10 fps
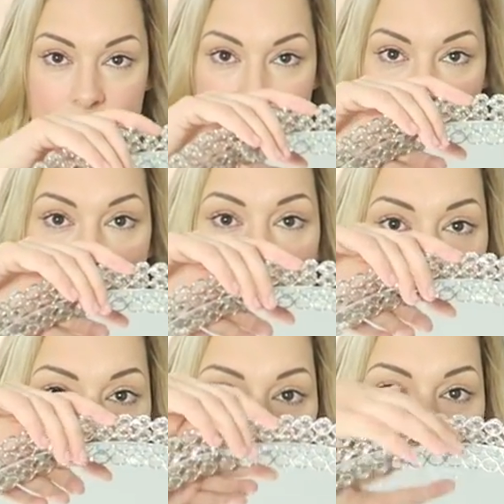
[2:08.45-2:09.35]
the
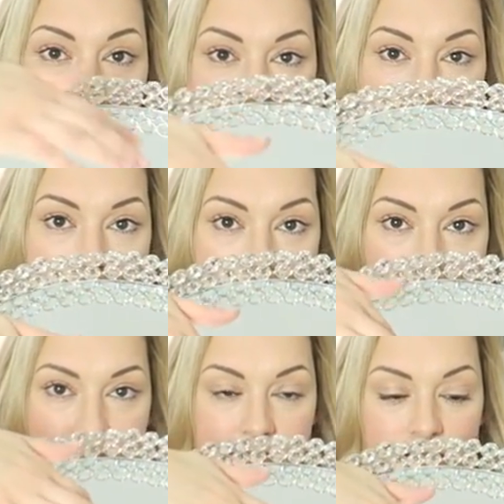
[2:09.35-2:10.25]
middle, which is
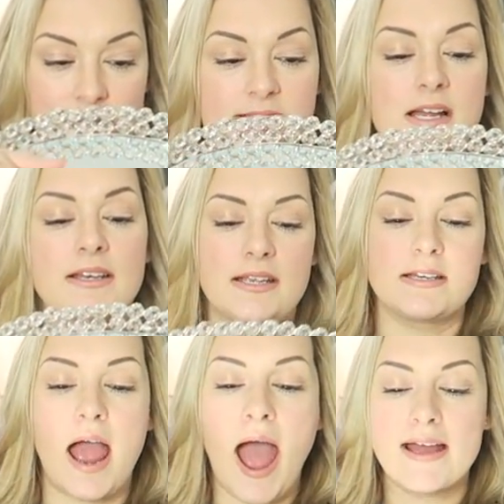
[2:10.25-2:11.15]
absolutely stunning.